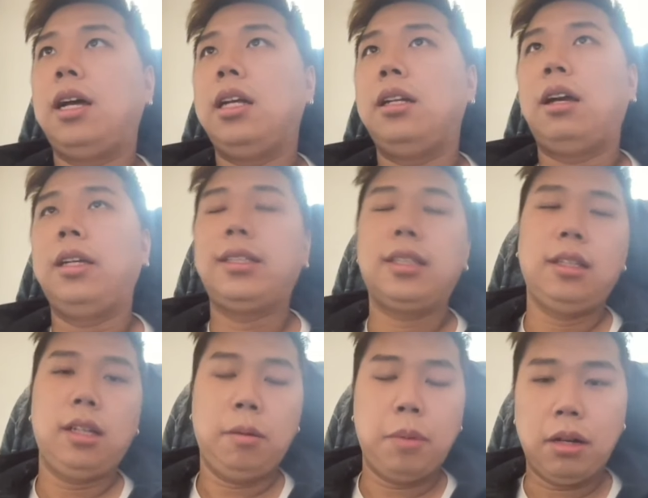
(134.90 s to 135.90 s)
I like
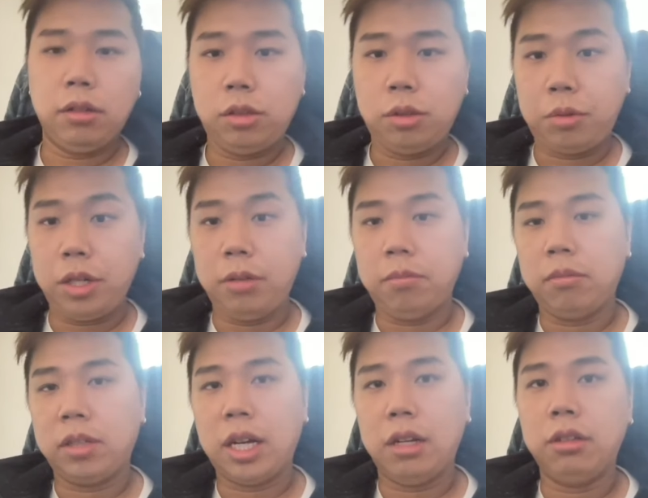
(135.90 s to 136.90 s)
about Supreme
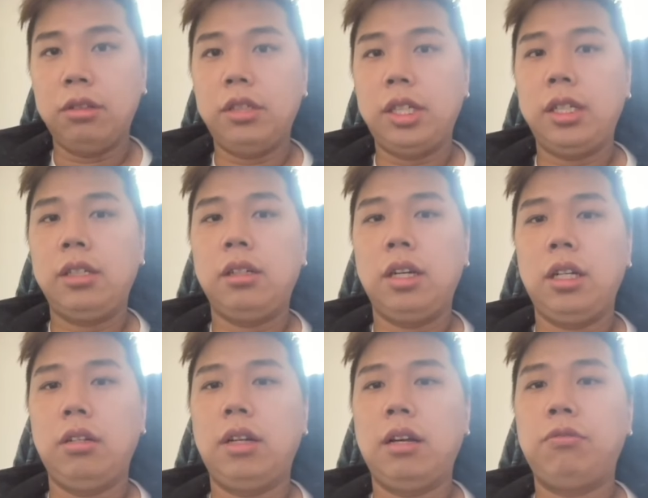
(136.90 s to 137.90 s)
kind of hoodie
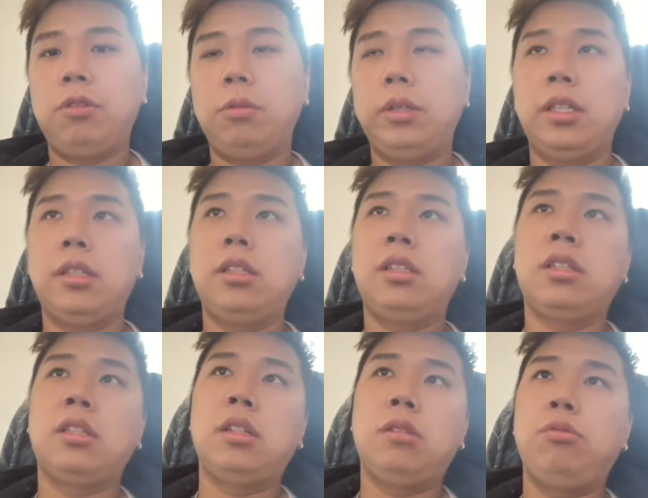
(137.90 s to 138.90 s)
in like fall winter season,
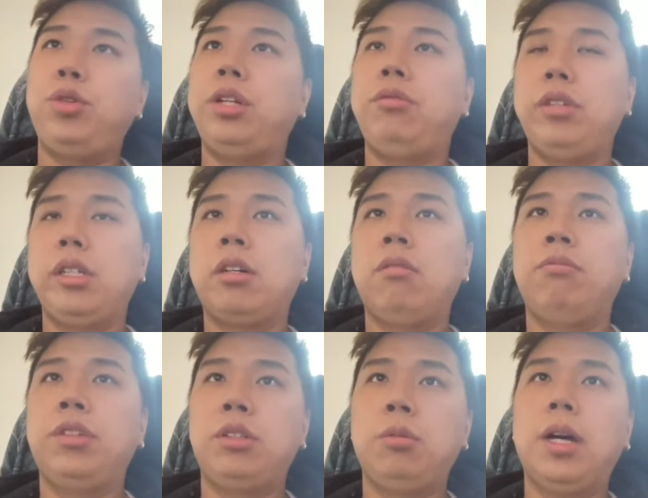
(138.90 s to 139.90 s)
because they're really
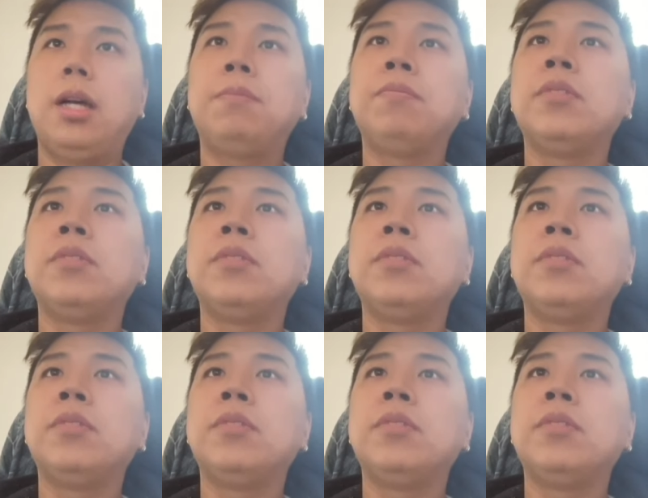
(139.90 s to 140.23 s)
comfy to wear.